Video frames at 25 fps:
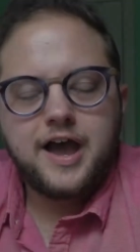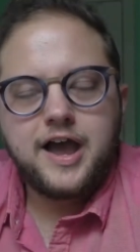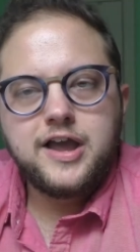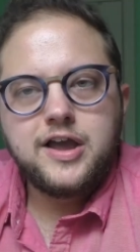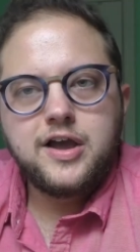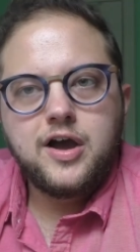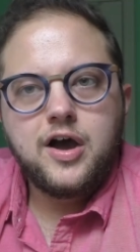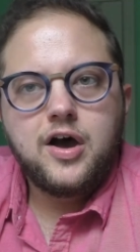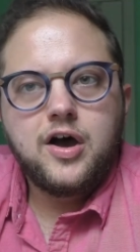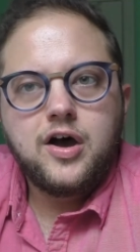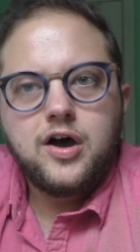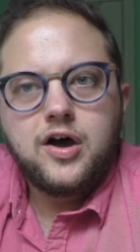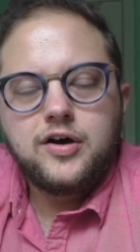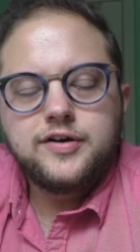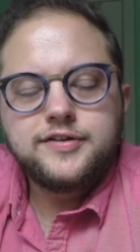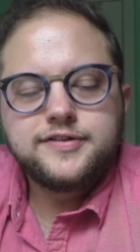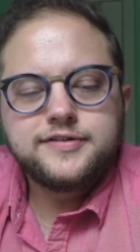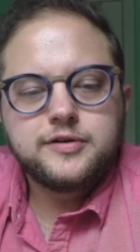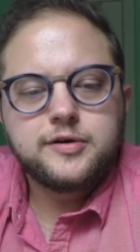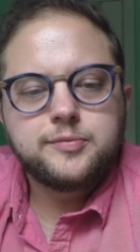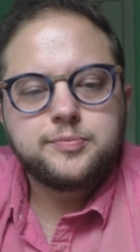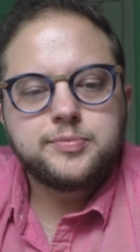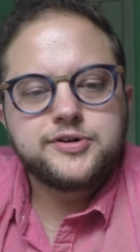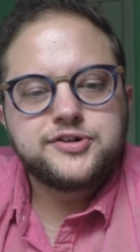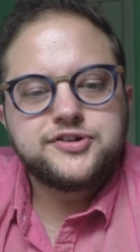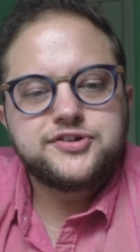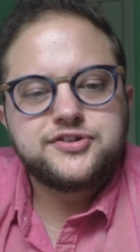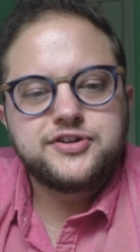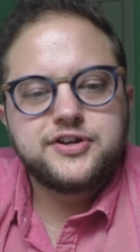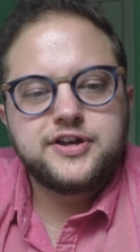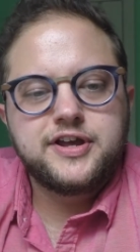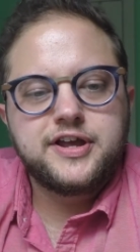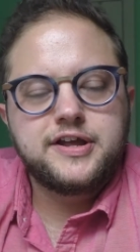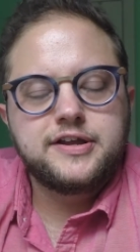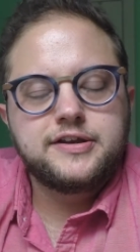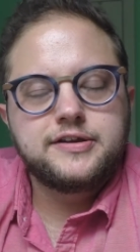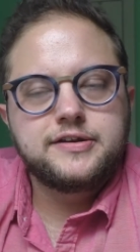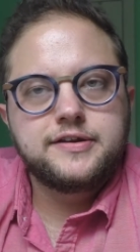I also
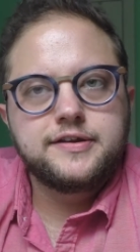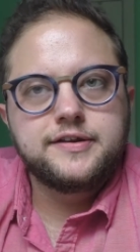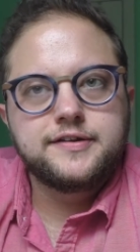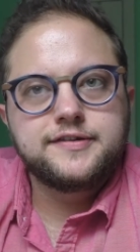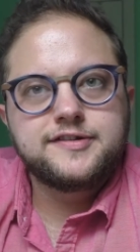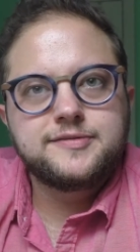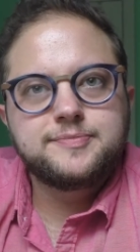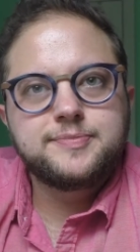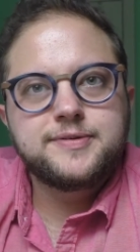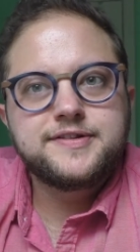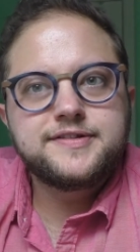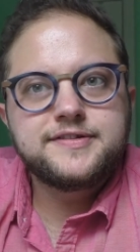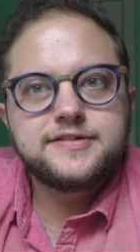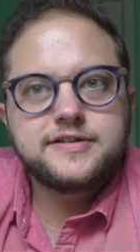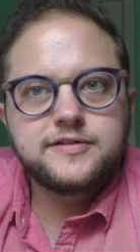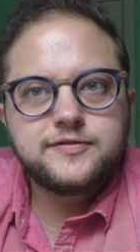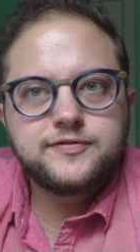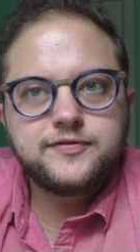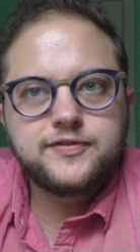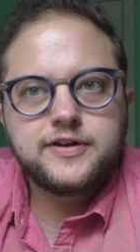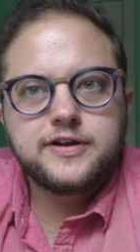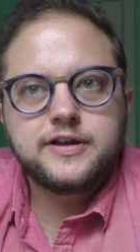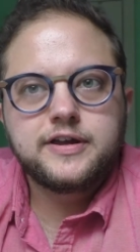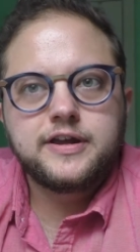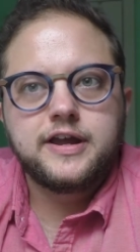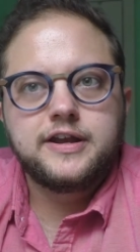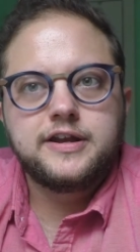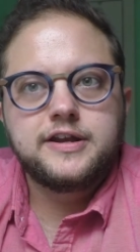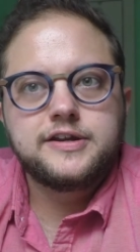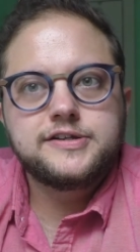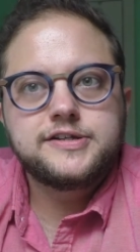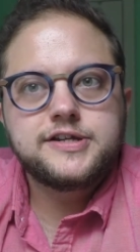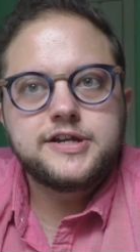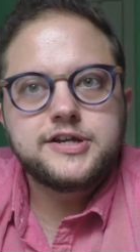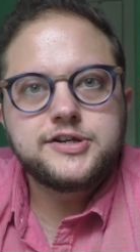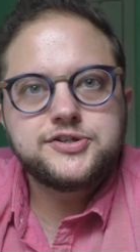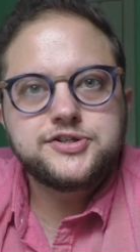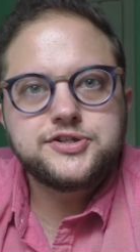appreciate the specific and
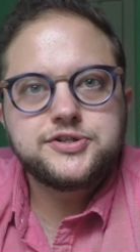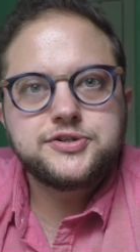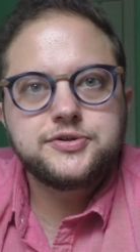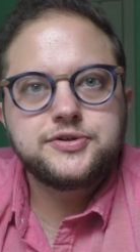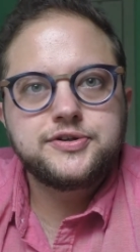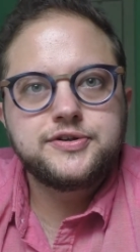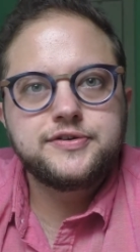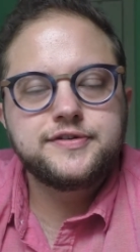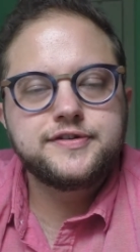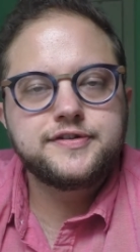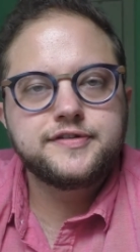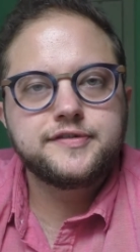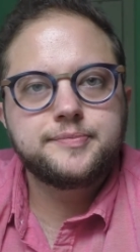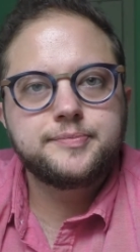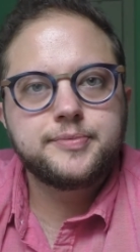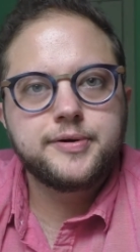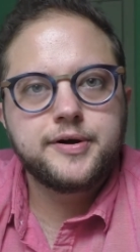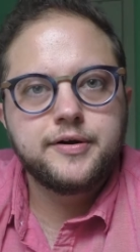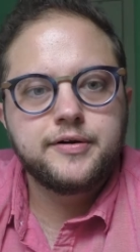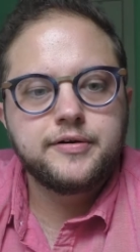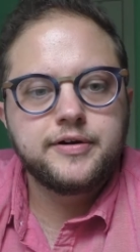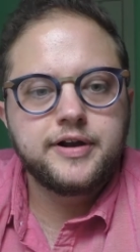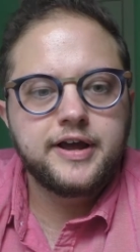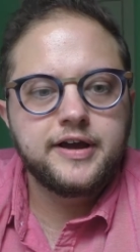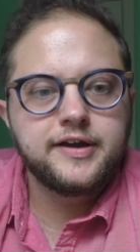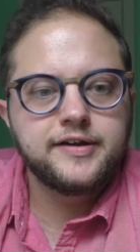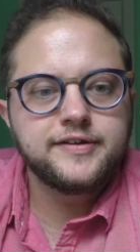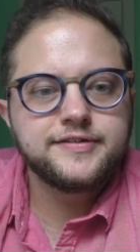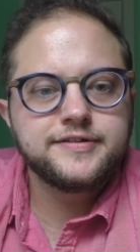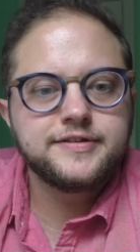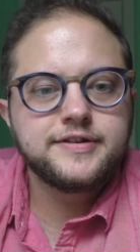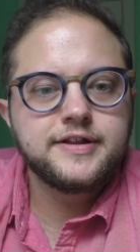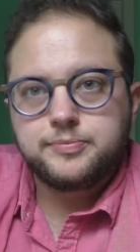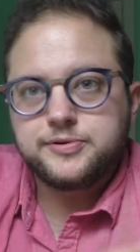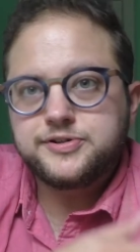intentional use of pronouns,